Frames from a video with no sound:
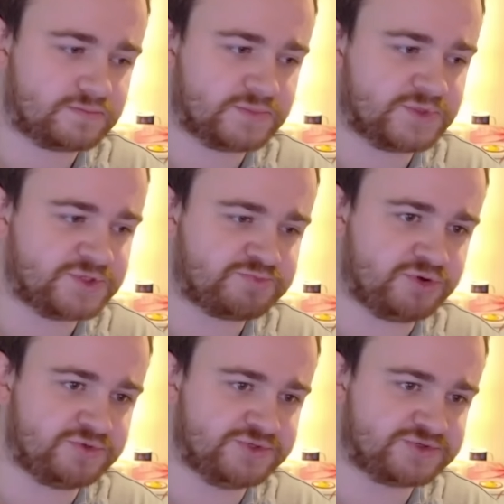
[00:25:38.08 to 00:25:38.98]
Just
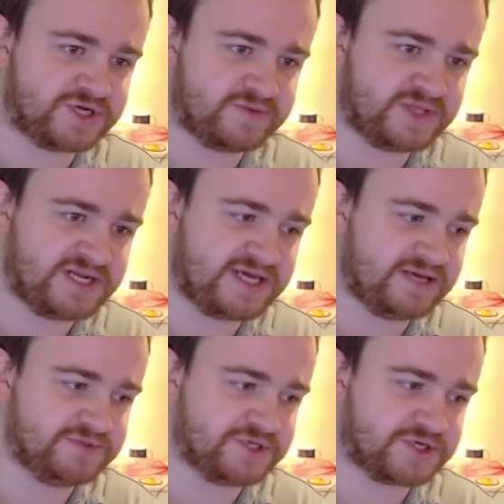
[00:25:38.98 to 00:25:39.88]
pull the trigger, but then he
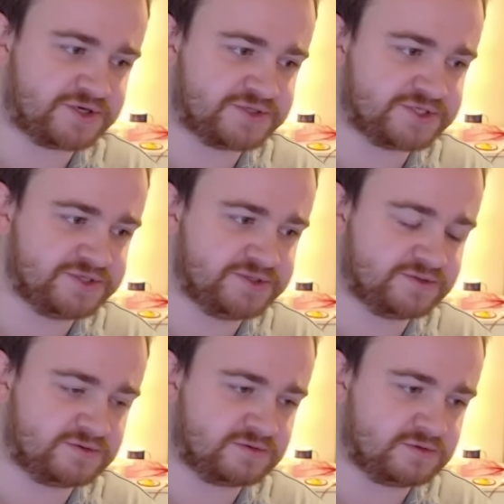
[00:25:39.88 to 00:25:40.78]
keeps the Jozu,
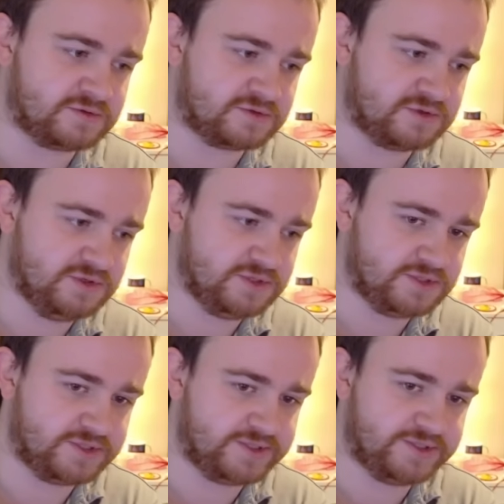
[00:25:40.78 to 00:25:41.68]
or
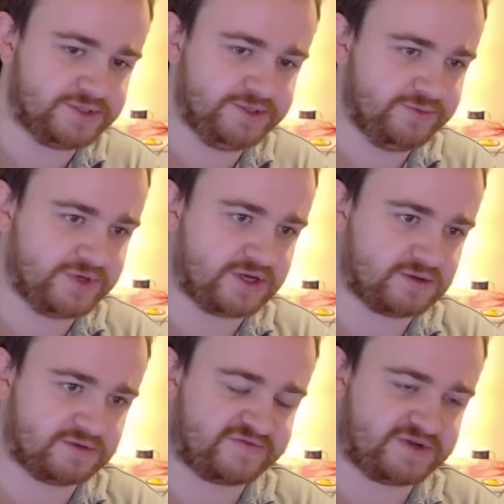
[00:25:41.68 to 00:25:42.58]
we
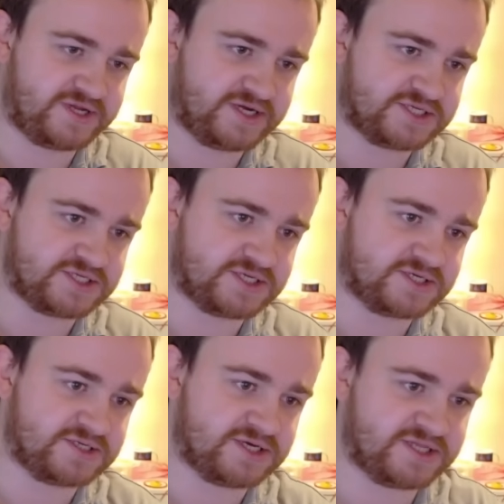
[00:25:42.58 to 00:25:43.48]
hold for next
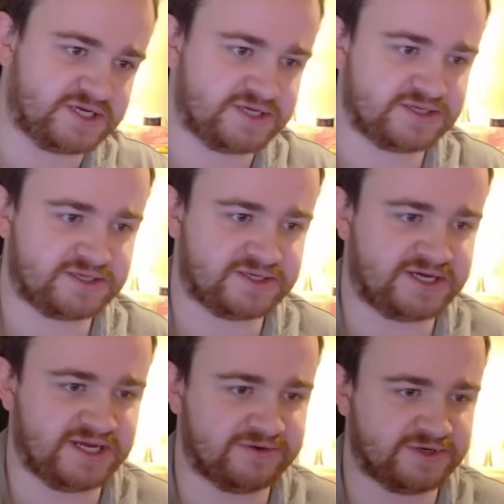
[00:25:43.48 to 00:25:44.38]
turn. I think
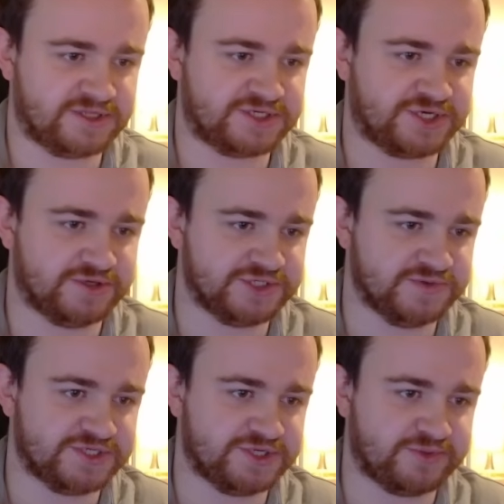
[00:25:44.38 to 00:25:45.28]
getting rid of this Jozu
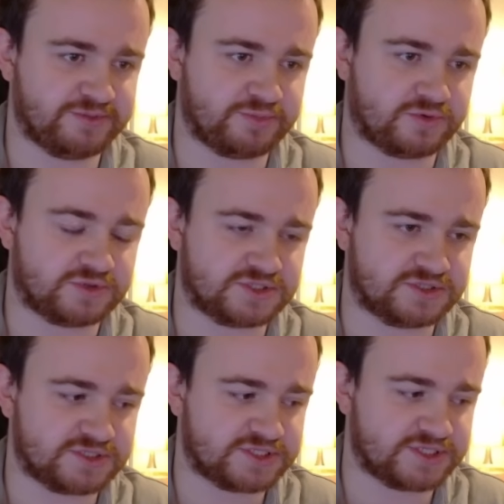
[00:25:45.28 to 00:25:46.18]
is going to be
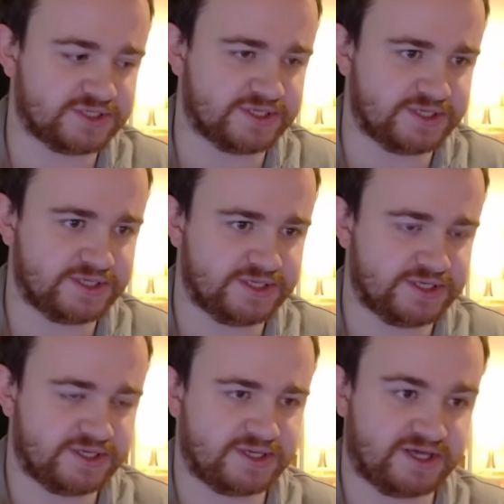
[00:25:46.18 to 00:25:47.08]
important
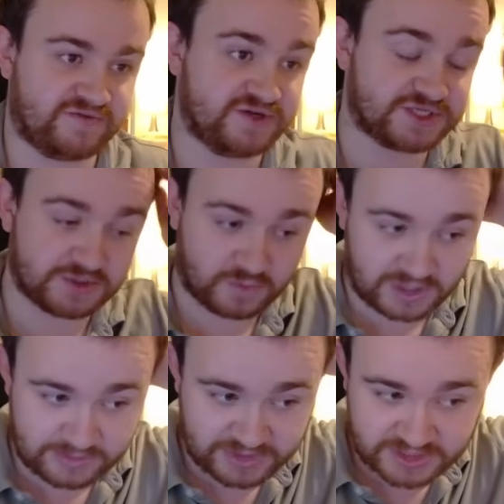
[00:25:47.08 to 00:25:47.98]
if he's to
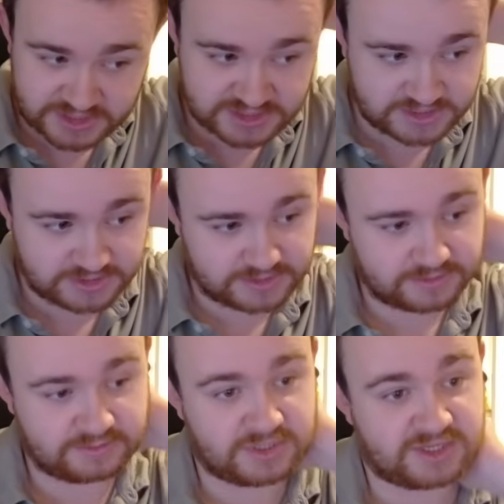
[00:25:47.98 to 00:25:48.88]
Whitebeard,
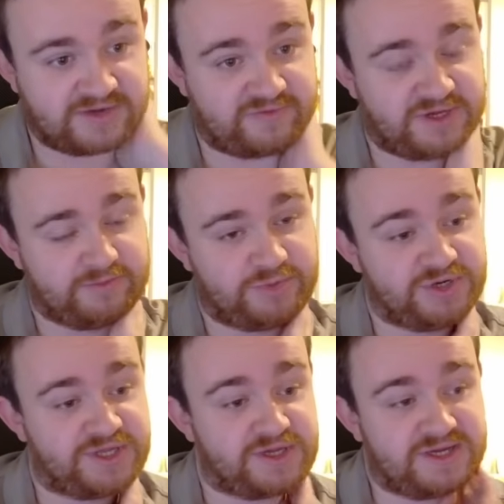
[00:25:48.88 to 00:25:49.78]
but if we can
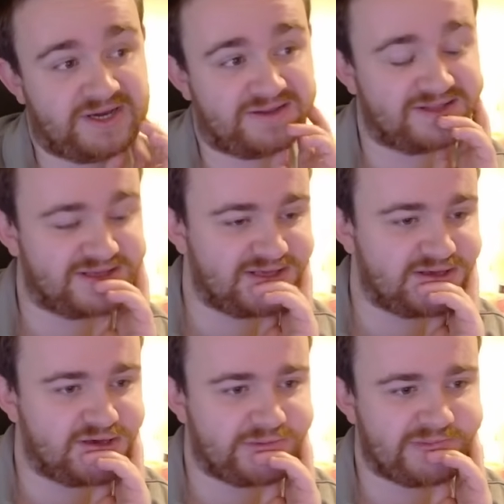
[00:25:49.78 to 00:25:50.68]
Pudding in,
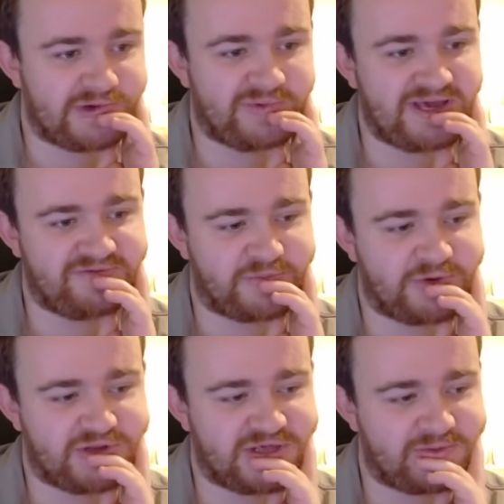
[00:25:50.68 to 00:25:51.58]
are we ever
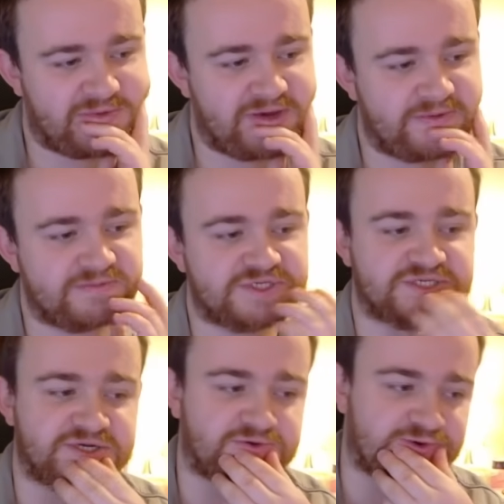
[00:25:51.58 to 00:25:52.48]
putting him and getting him to
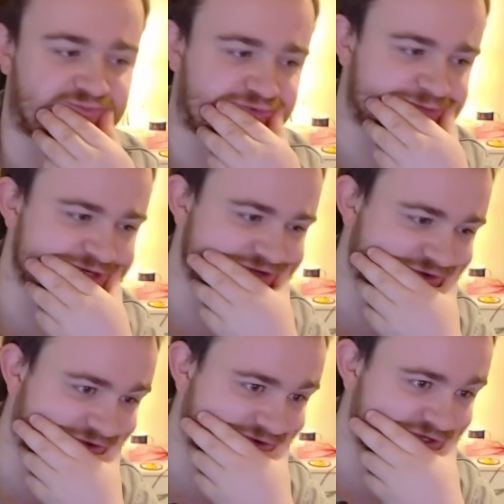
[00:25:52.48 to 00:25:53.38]
0? Probably
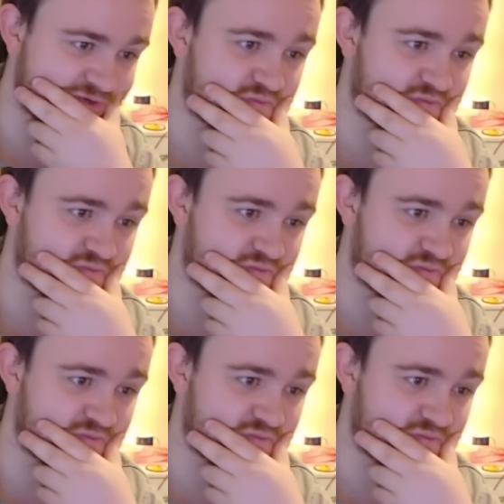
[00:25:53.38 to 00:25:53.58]
not.